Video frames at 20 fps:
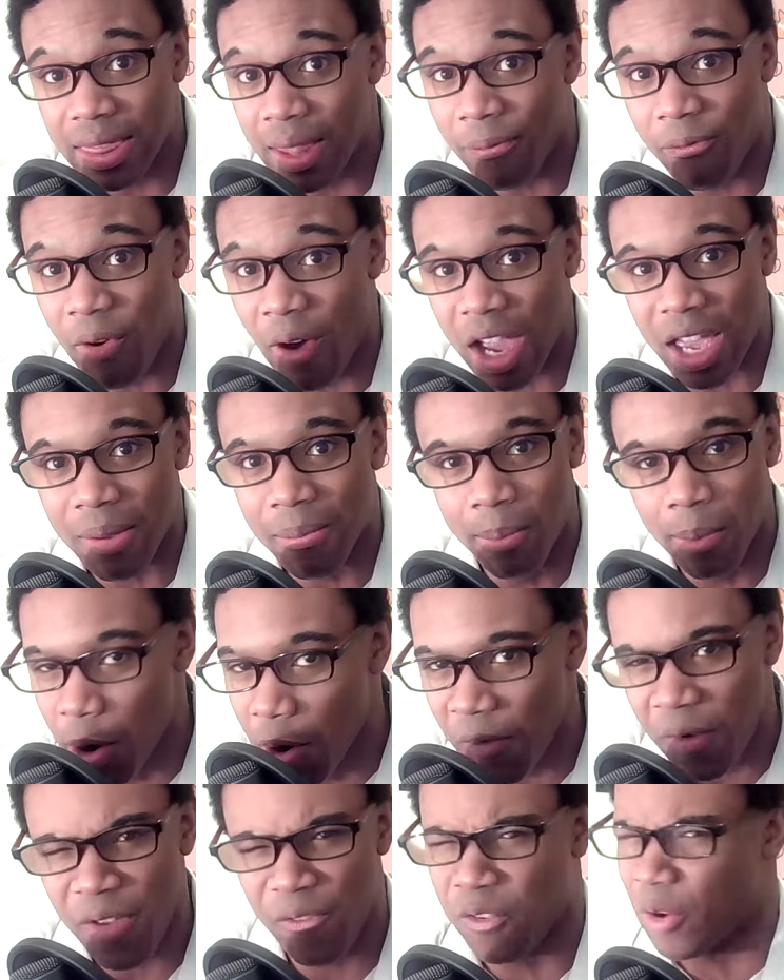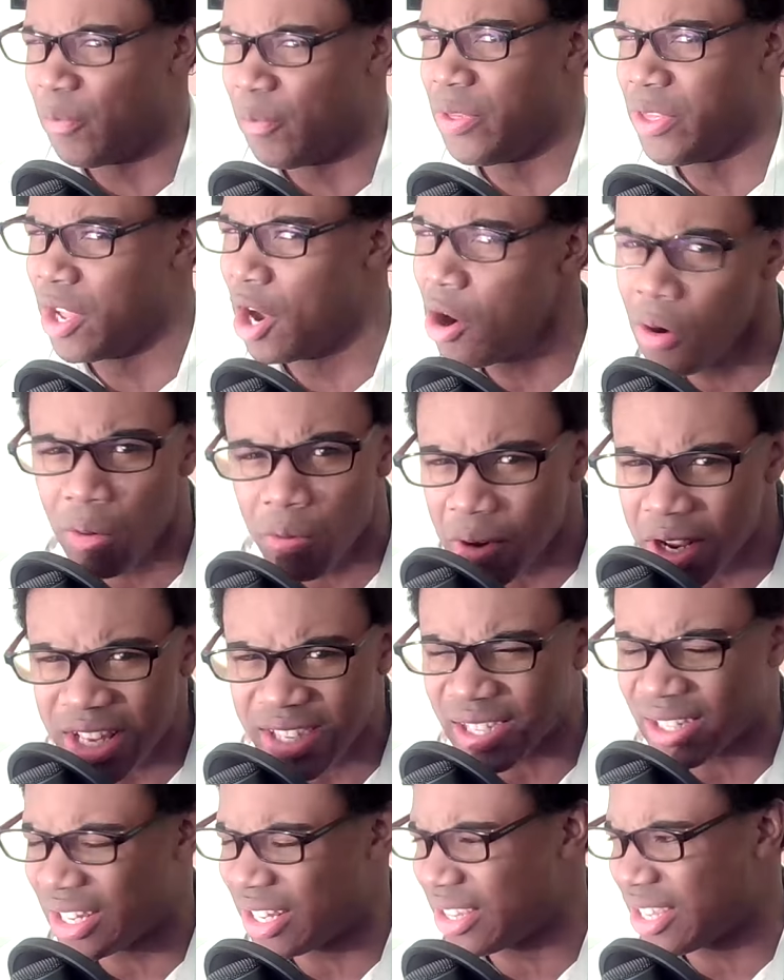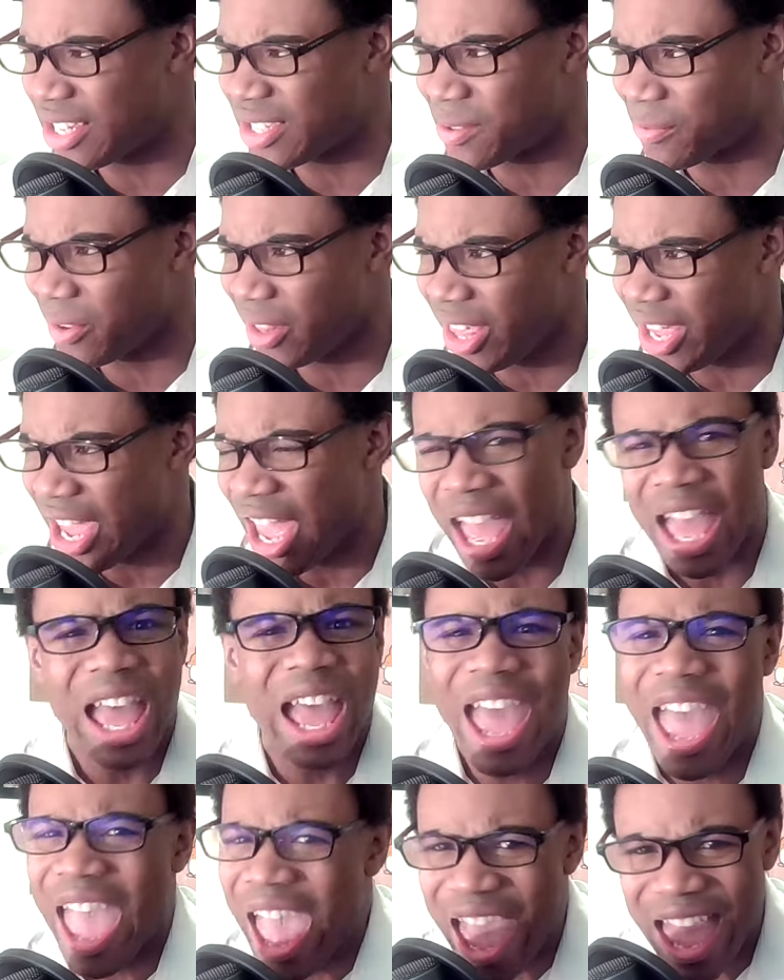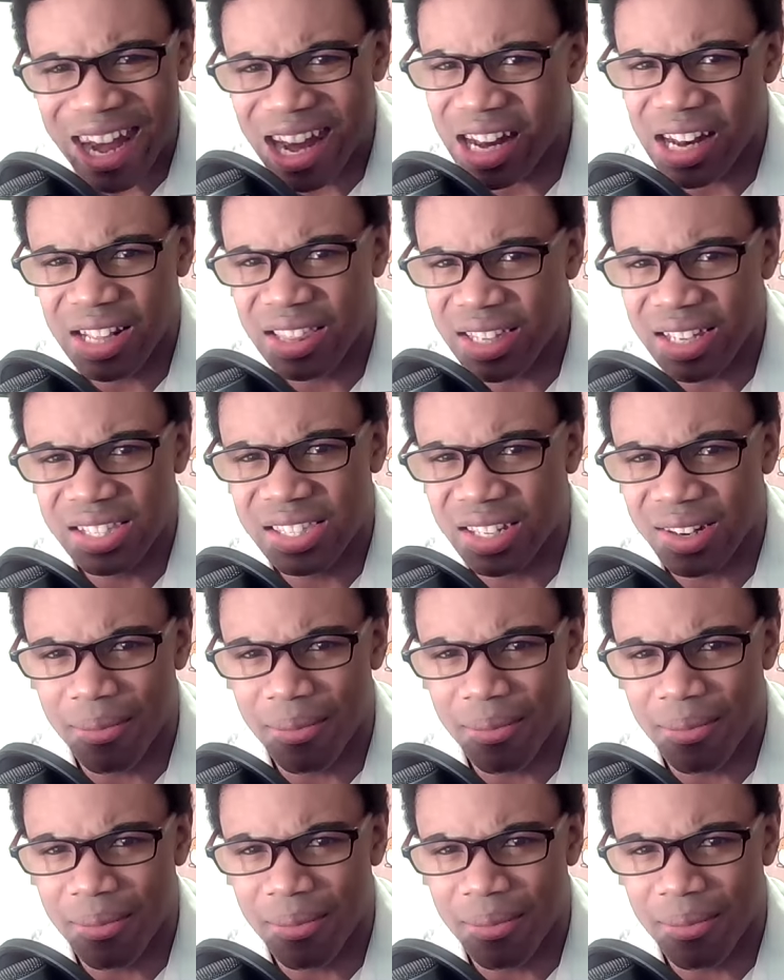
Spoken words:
the fucking movie for no reason. It doesn't really add anything to the